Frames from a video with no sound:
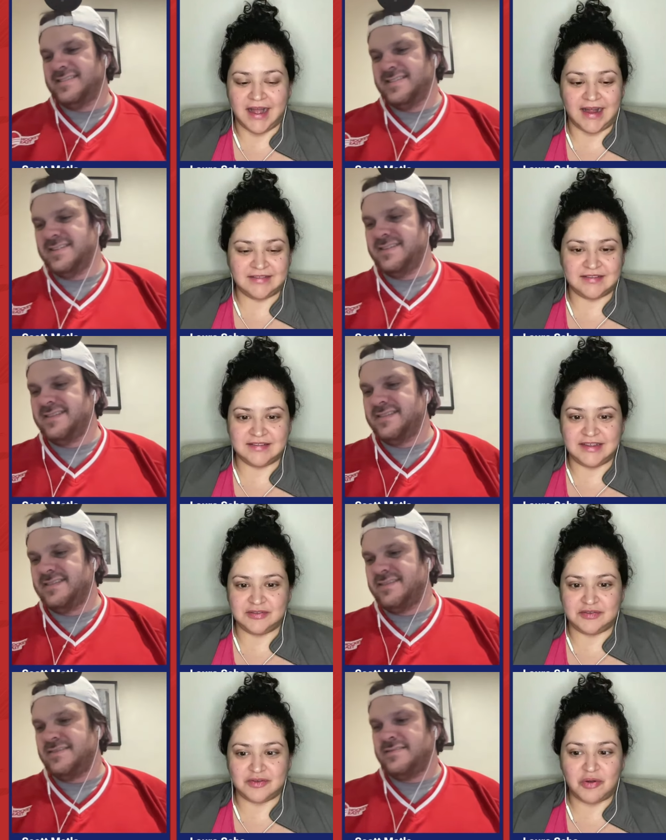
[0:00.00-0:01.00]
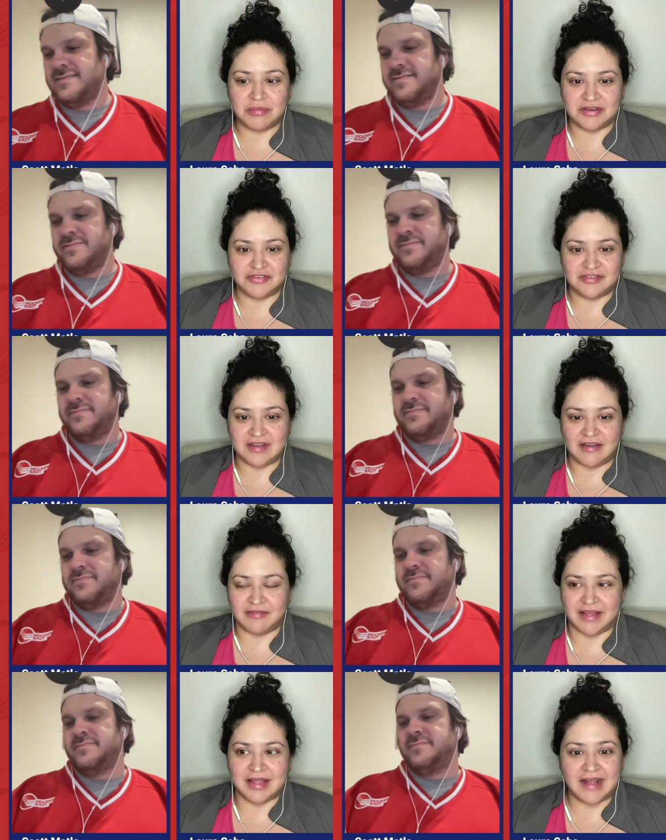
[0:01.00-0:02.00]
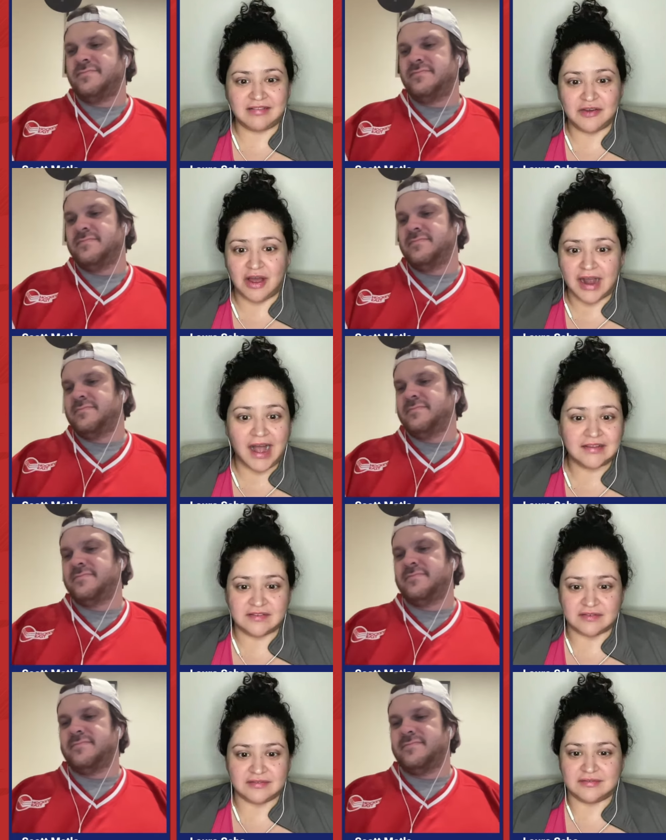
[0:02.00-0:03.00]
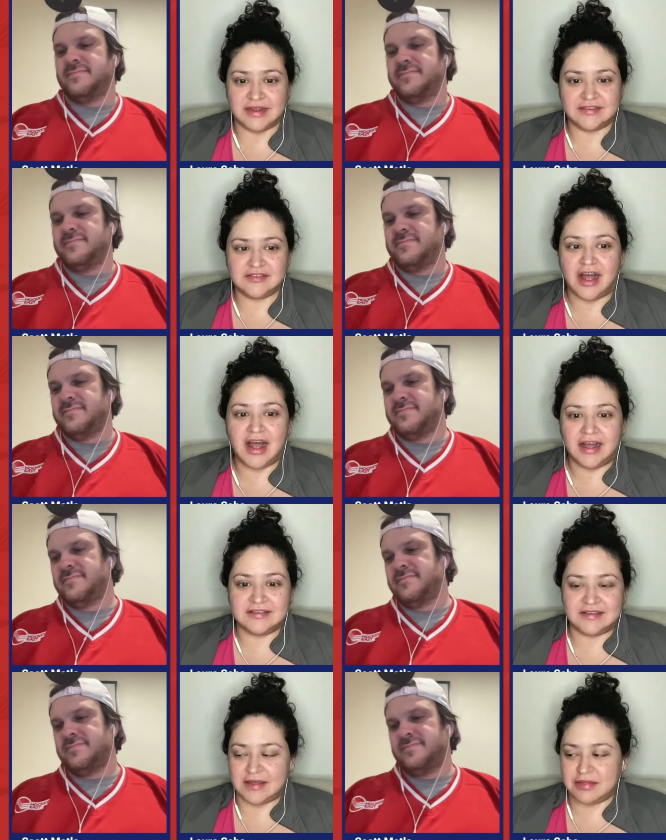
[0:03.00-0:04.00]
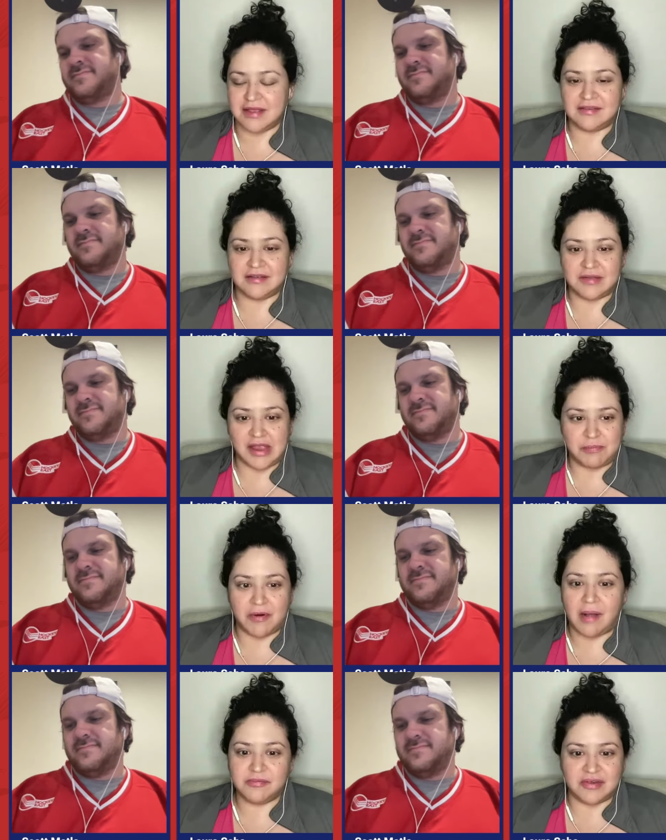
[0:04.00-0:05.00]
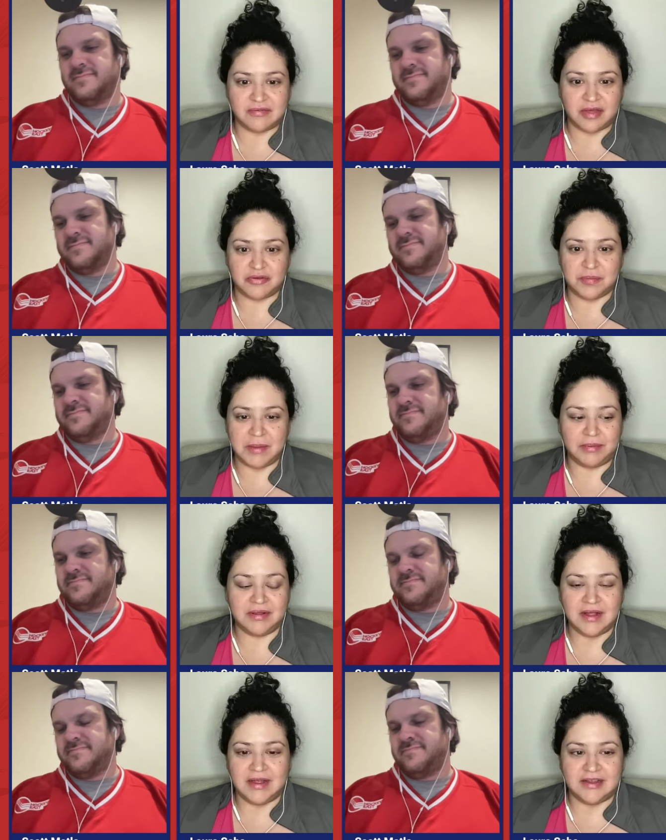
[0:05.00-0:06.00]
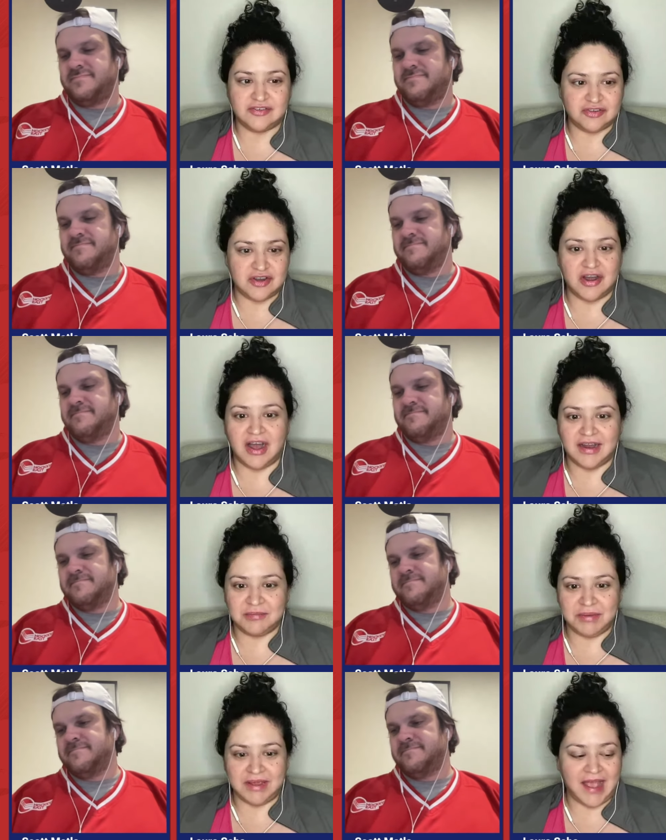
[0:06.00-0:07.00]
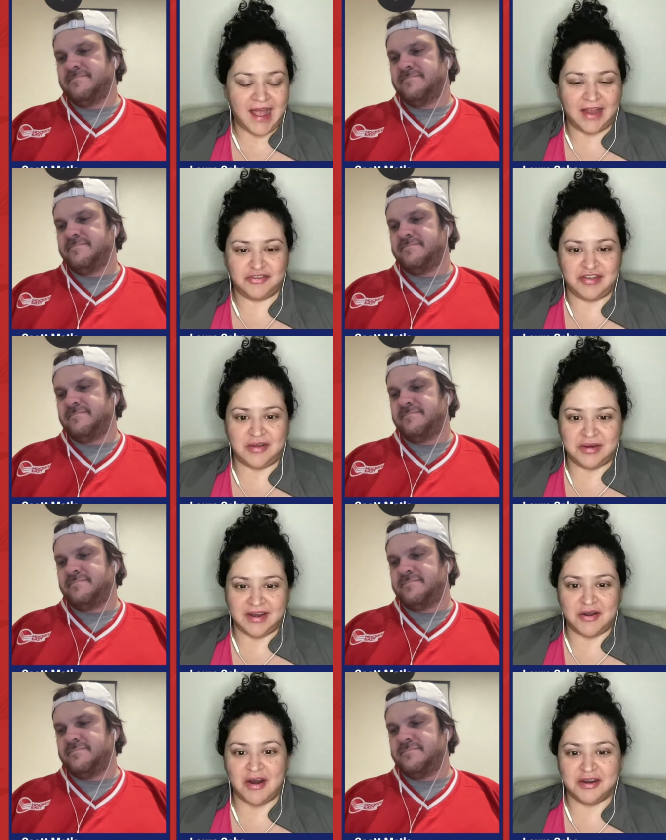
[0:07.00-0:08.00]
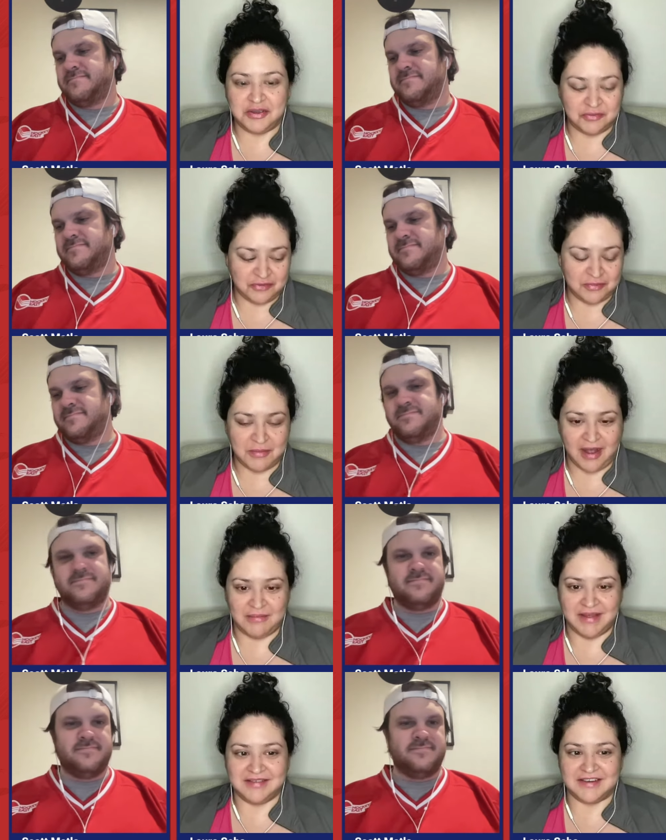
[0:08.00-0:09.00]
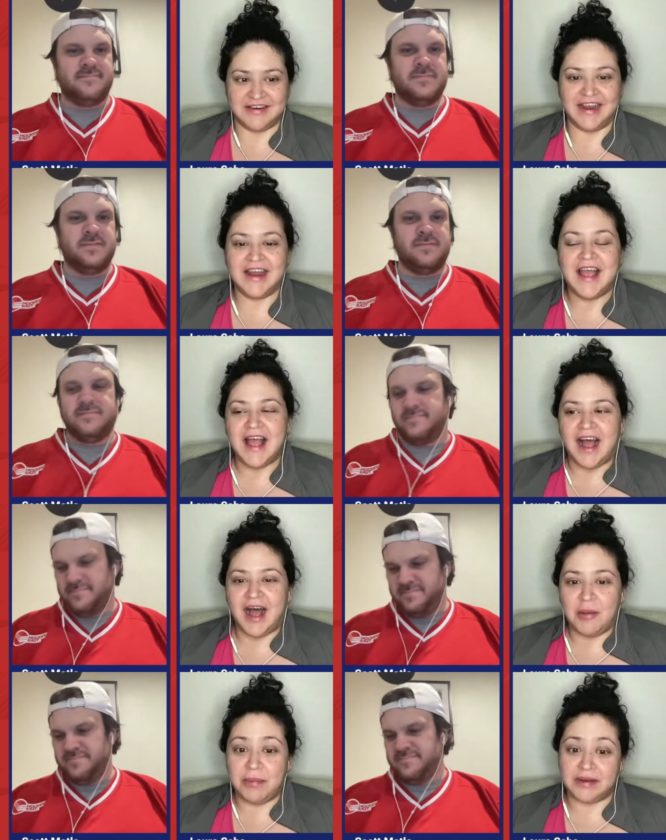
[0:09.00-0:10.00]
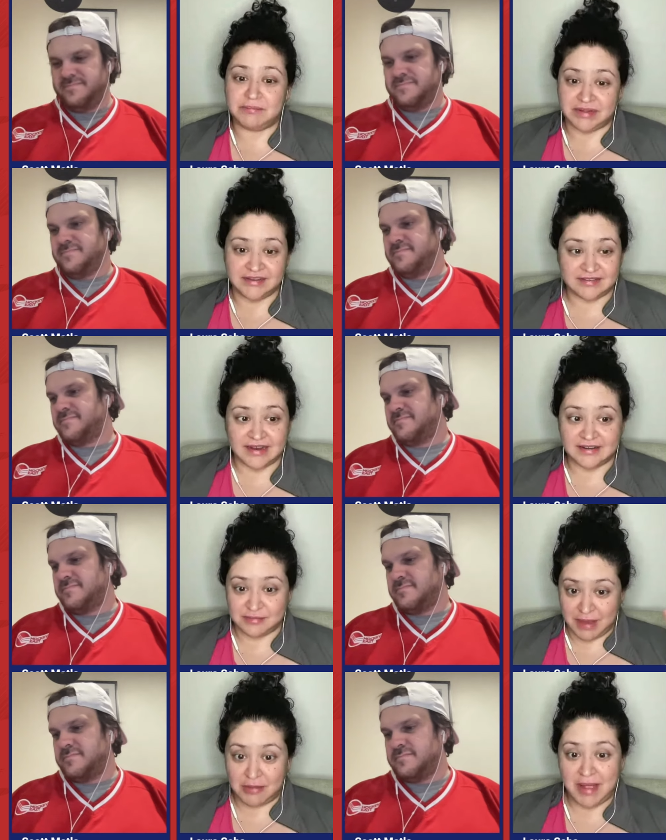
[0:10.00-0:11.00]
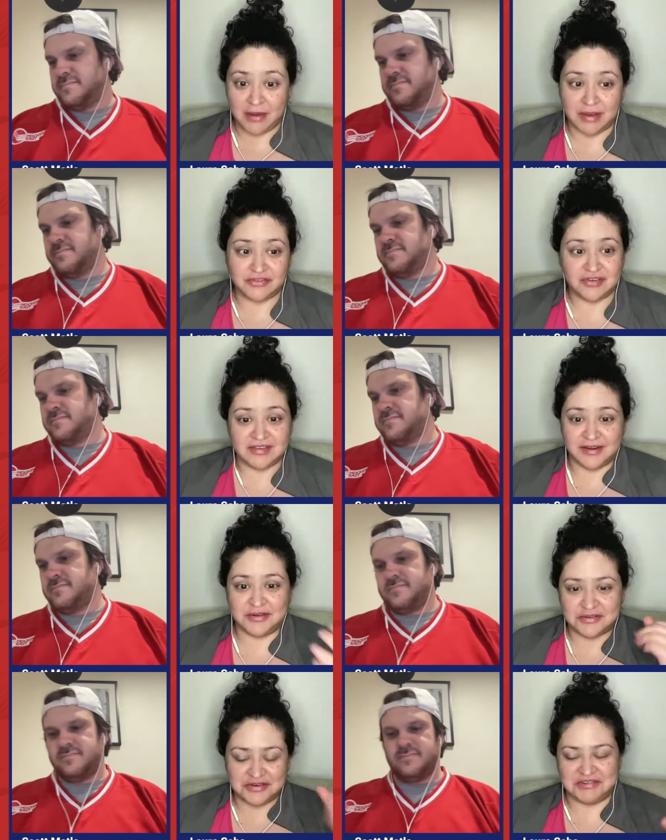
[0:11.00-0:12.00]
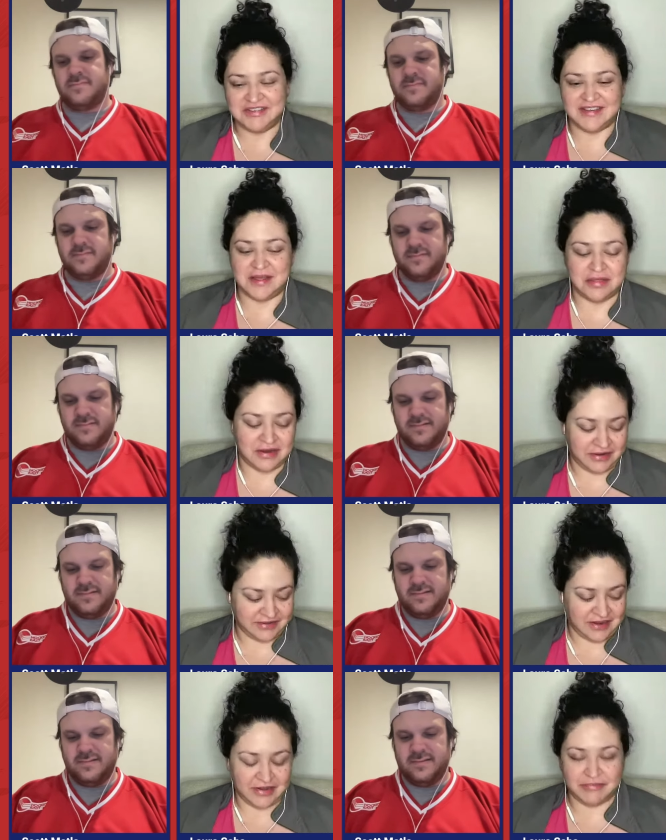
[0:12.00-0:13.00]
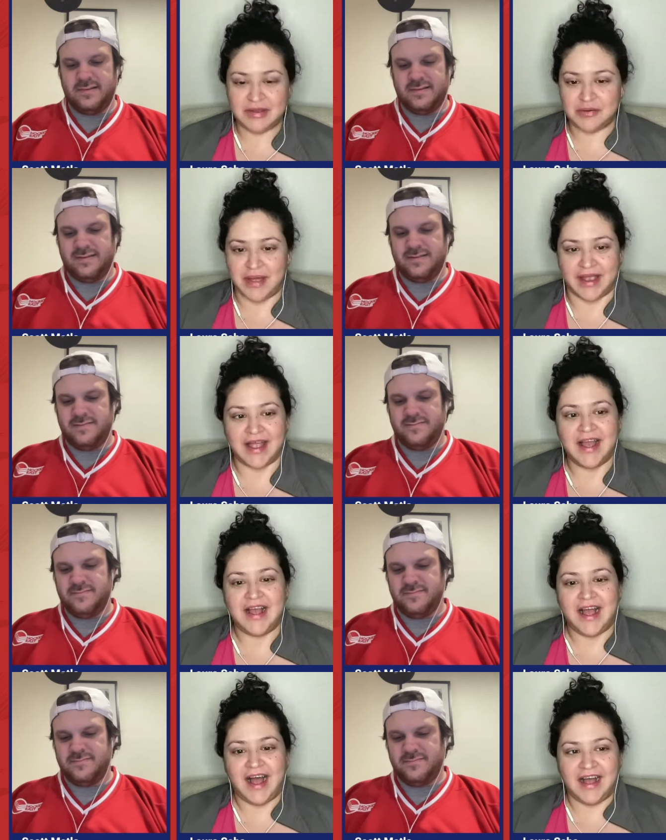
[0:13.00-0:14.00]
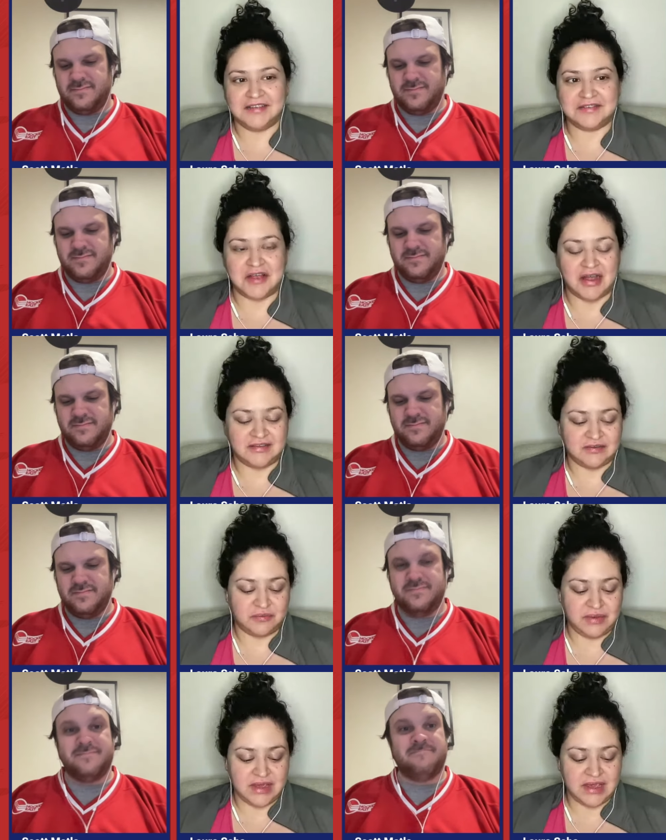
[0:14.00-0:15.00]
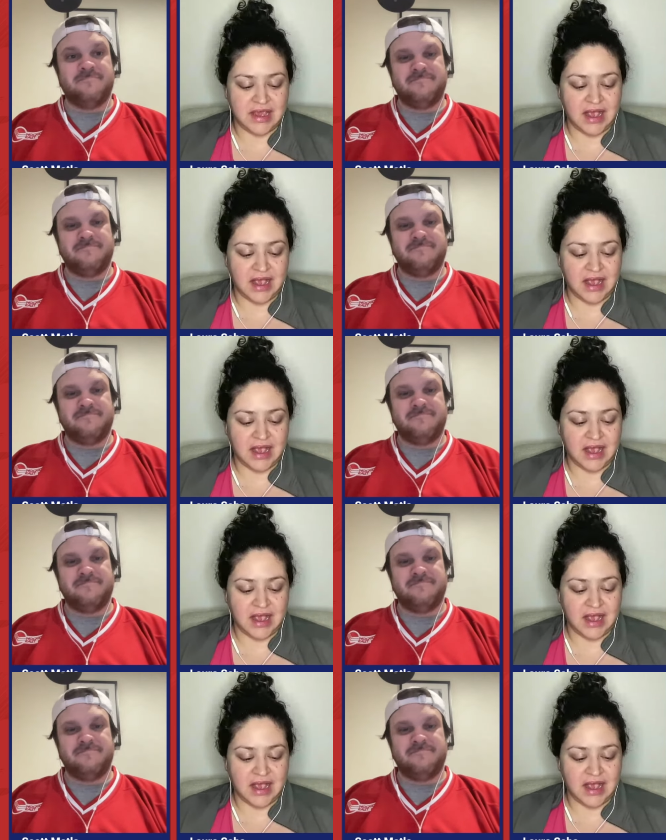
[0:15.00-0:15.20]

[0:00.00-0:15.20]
Speaker 1: I had to delete so much stuff. Like, that's not us it's not us. Like things that like problems you have with other people should not be hashed out in our YouTube comments. All right. Uh, but please send us mailbag questions and also your insane theories. All right, real quick, uh, Scott. We